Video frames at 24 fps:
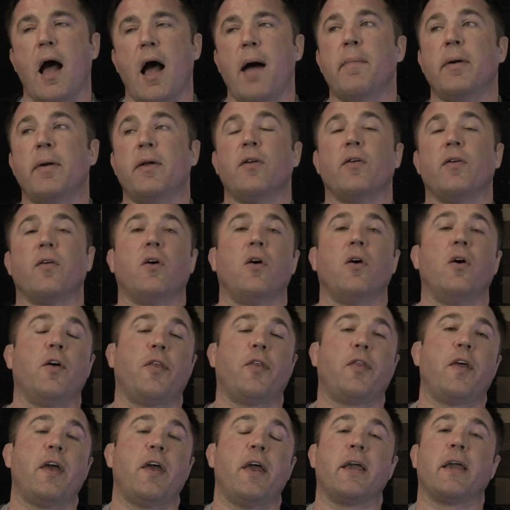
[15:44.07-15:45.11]
I'm into the
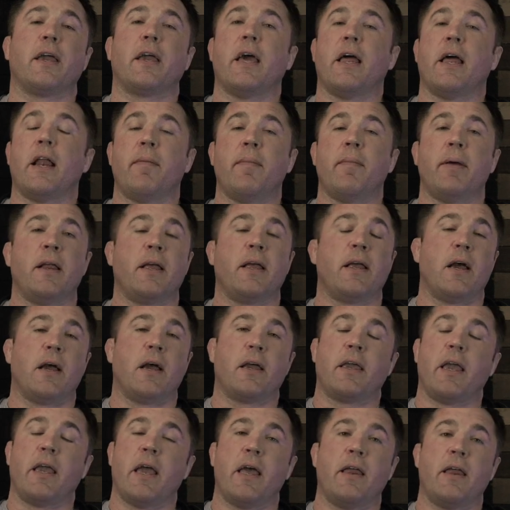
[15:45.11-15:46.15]
whole thing. And I mean,
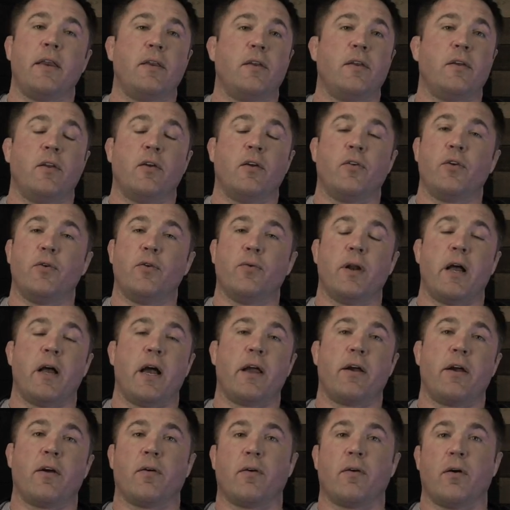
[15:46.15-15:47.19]
again, you know, you and
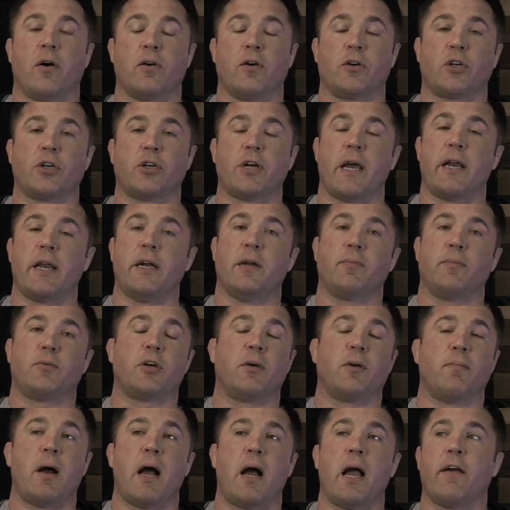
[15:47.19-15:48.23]
I are shining up
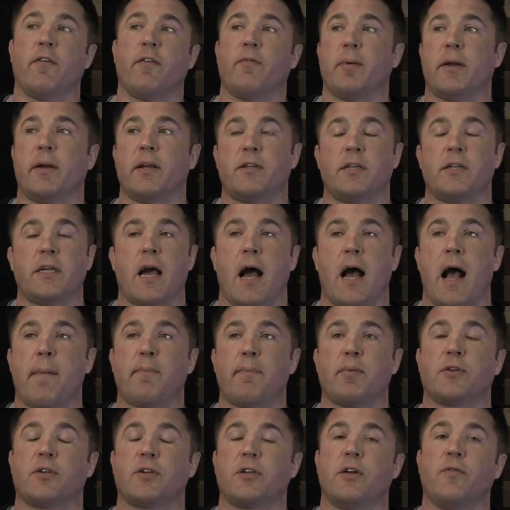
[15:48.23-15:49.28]
Chimaev, but it's the
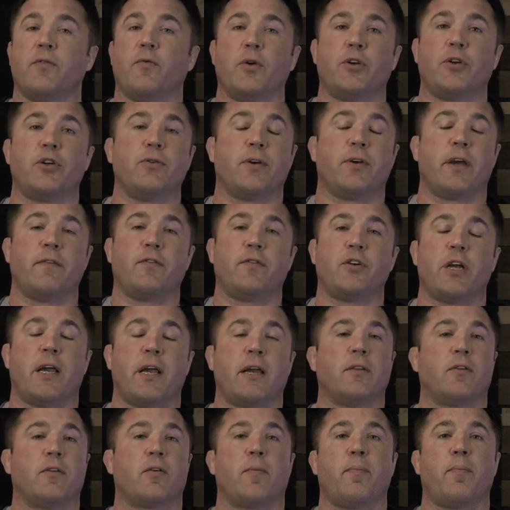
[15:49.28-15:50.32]
opposite of what you gave
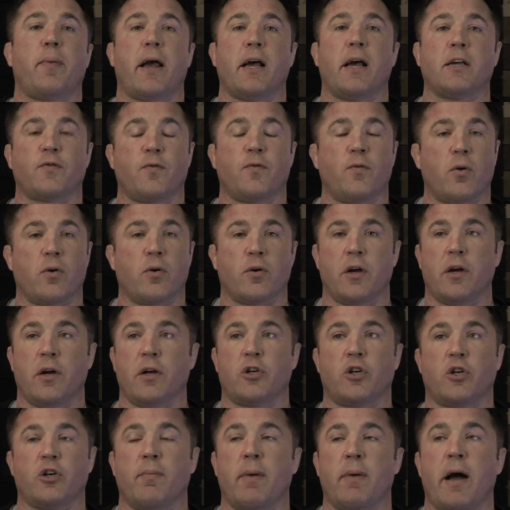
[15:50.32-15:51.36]
Chandler a pass for.
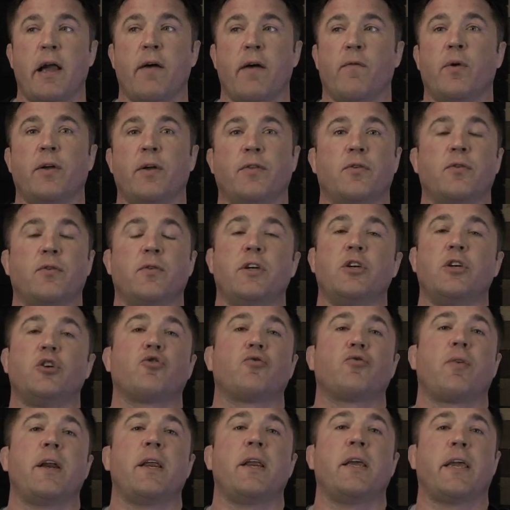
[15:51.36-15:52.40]
Chimaev went through these
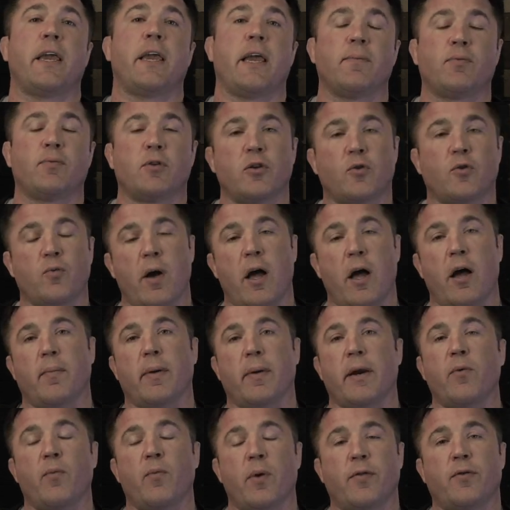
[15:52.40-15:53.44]
training camps as well,
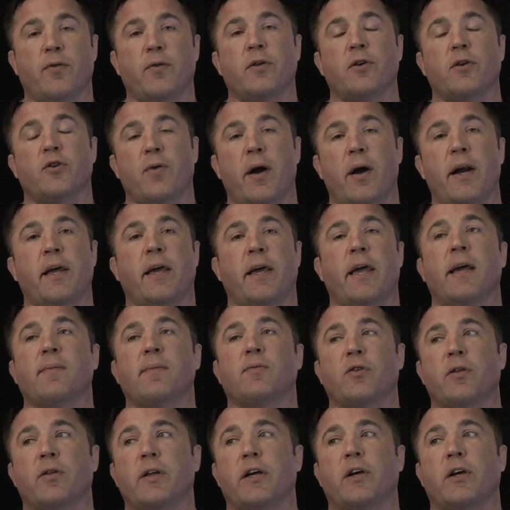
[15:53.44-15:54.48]
but he went through the training
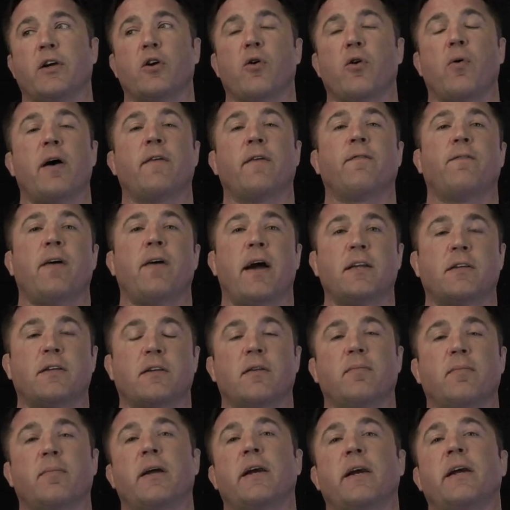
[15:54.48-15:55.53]
camp so that he could go out and fight
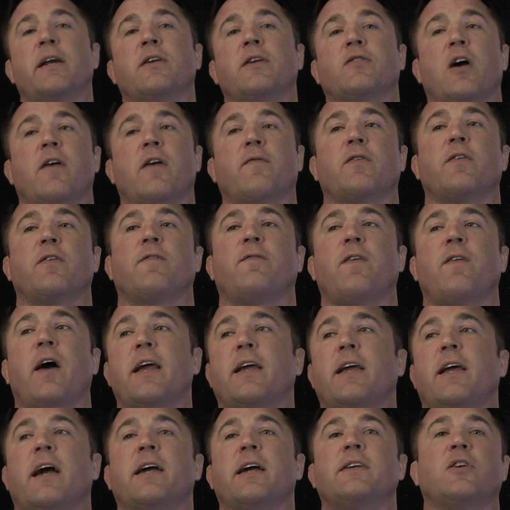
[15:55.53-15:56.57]
somebody. And he's offered to
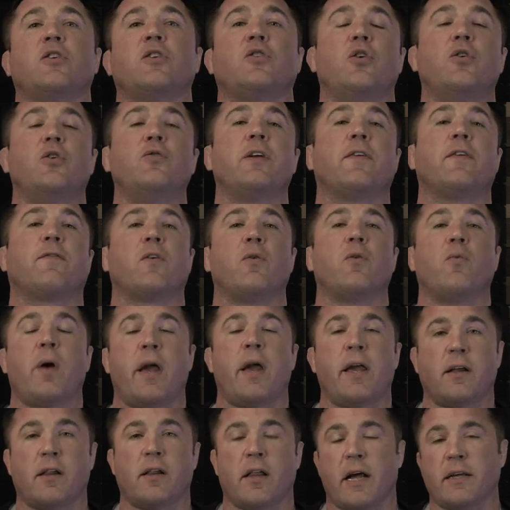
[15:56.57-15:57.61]
fight guys at two different
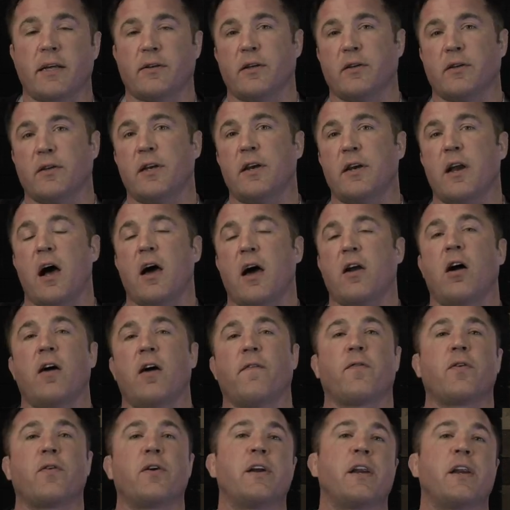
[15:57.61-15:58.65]
weight classes and not
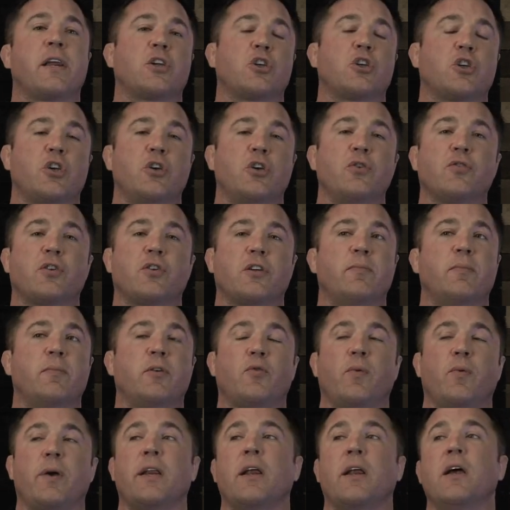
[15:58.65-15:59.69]
offering an excuse in
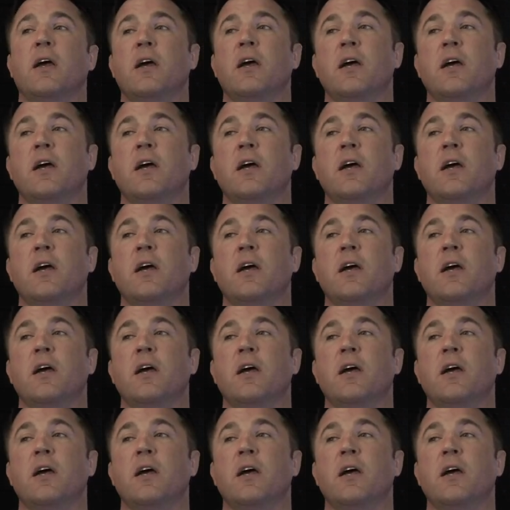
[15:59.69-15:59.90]
between.